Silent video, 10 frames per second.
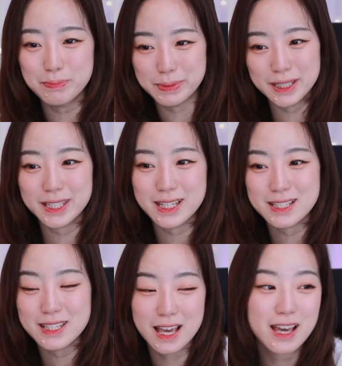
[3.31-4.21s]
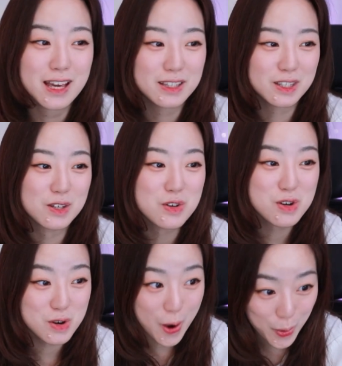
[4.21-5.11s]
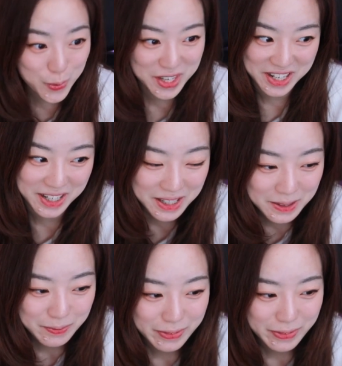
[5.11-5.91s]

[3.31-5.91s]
Billlie's You Know Ya.